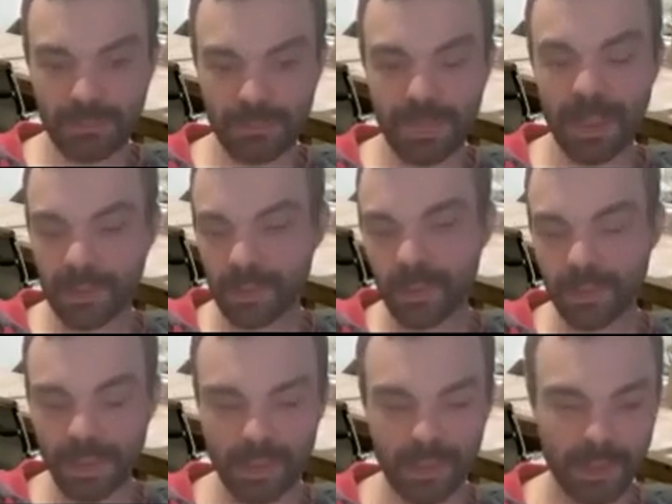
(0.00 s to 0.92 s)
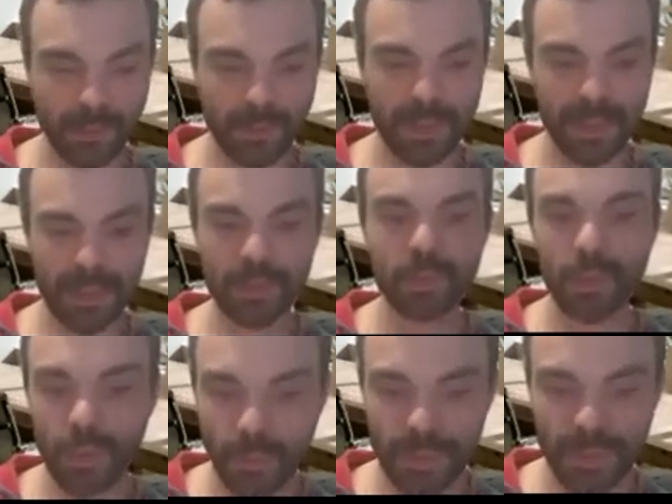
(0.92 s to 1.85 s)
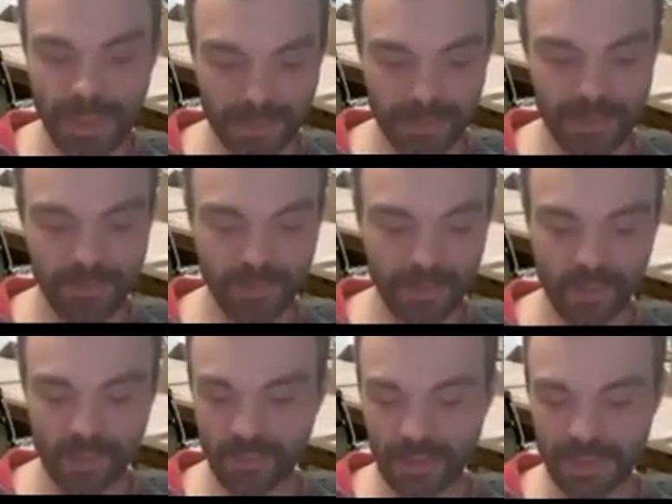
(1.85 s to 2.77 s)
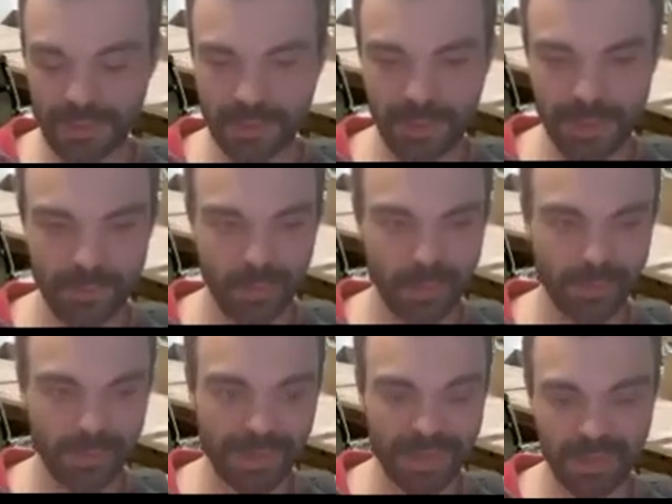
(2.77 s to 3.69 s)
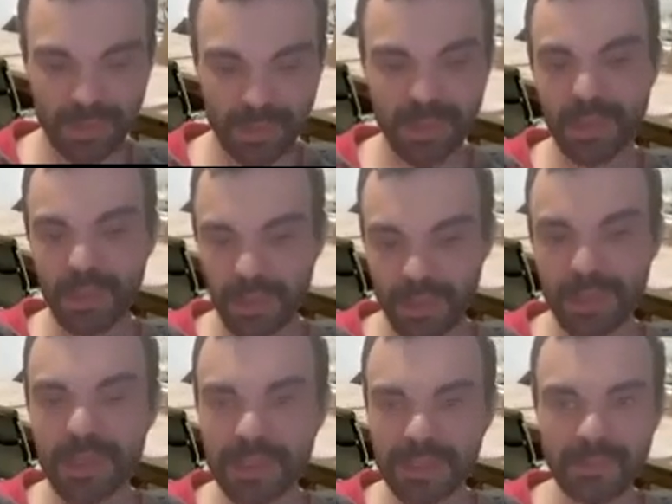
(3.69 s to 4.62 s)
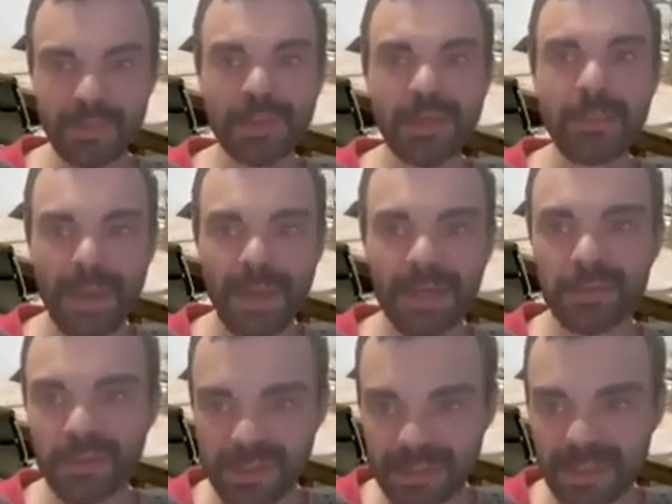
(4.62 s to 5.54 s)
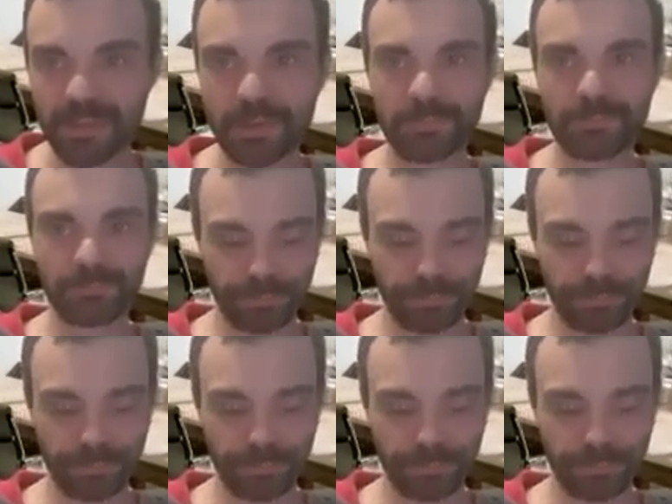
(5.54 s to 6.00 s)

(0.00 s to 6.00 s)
You don't actually know that yet. You don't know yet the definition of a classical planning problem exactly. Okay, so we will come back to this later.